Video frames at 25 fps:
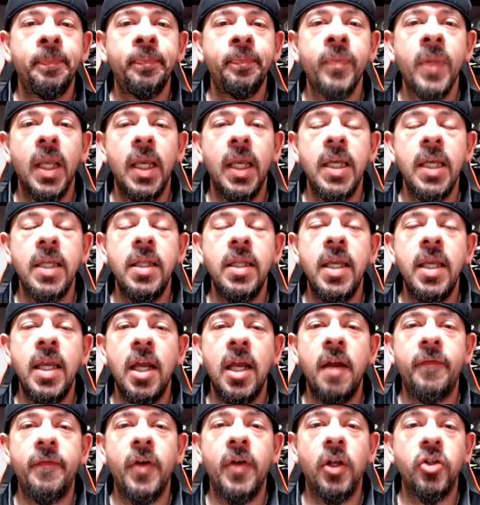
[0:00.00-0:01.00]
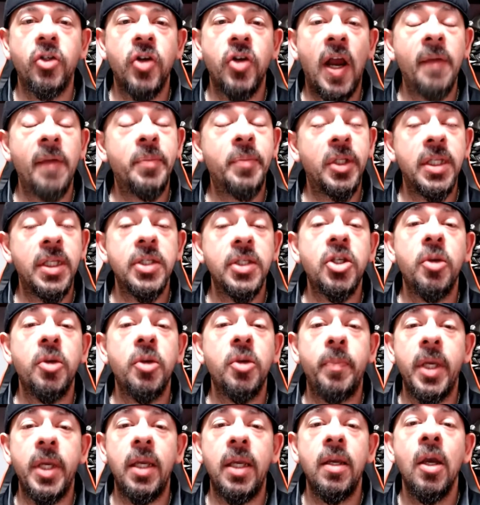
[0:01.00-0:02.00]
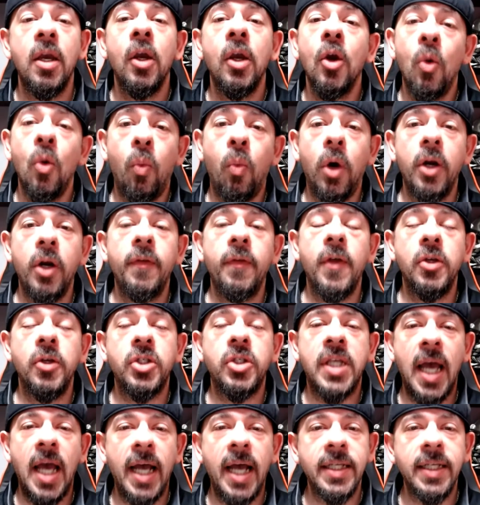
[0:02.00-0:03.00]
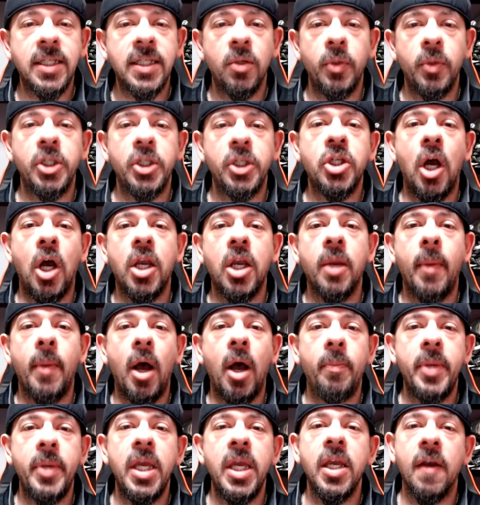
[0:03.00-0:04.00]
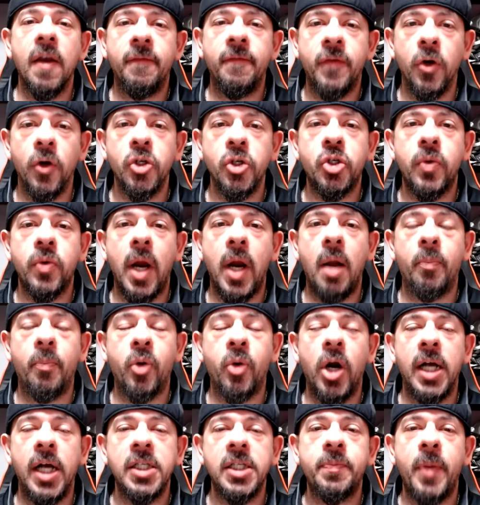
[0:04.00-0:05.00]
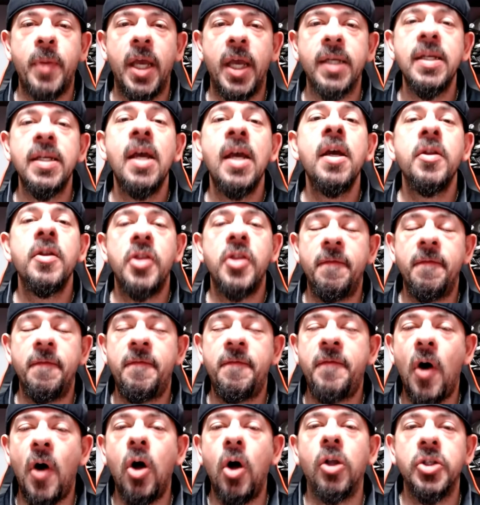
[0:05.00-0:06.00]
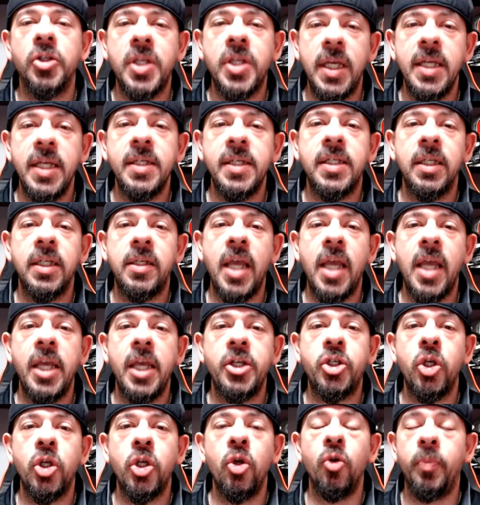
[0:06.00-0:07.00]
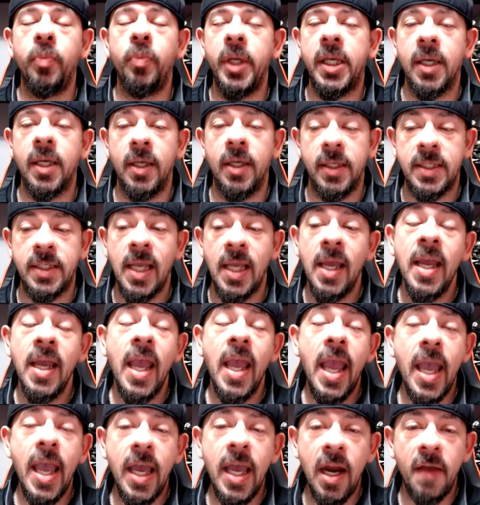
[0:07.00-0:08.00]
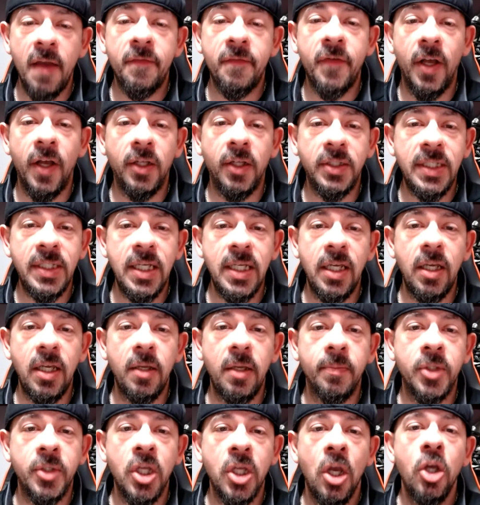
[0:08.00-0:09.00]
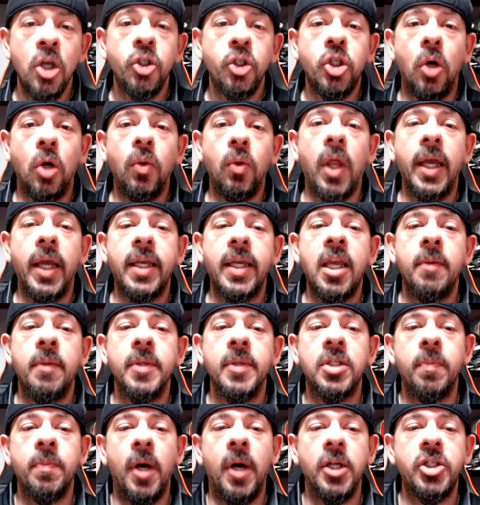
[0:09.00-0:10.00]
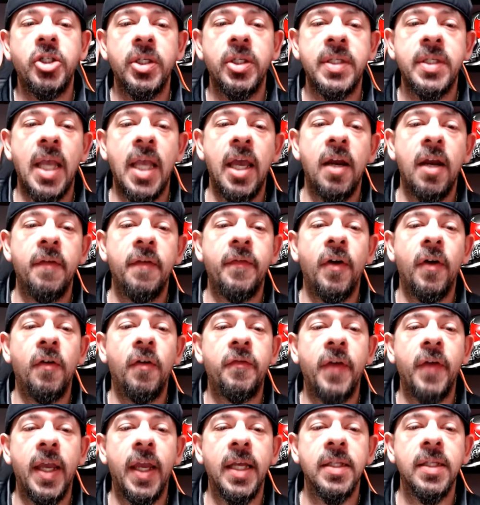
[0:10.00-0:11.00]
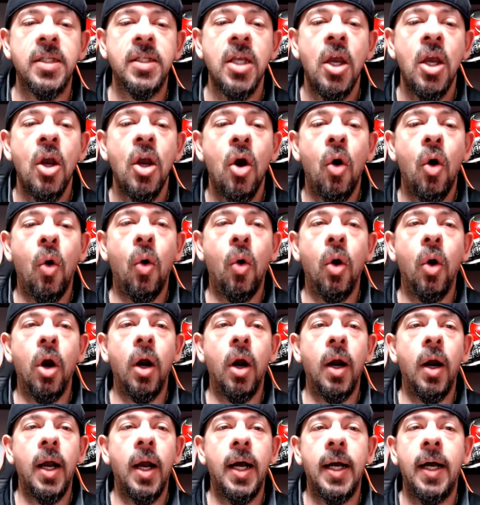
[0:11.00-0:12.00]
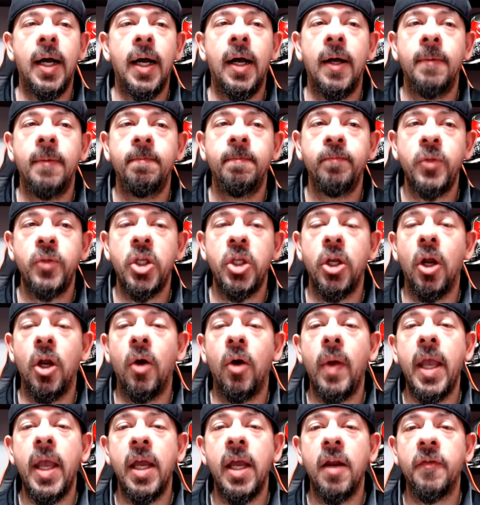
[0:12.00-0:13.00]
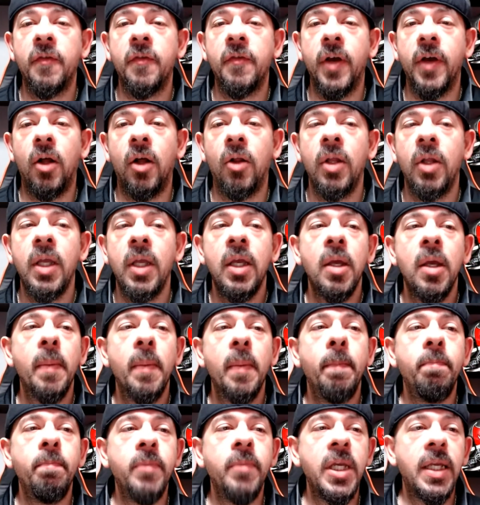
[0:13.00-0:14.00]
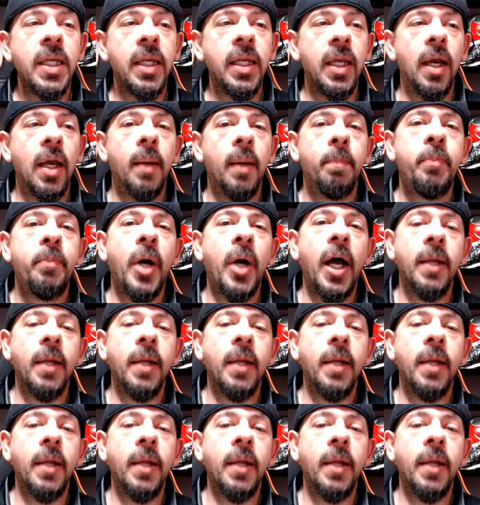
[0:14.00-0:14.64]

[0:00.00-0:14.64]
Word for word: in the NFL draft, but this could be one of those guys that we talk about being a first-round prospect that falls into day two because NFL teams don't like him as much as NFL fans or, NFL media. But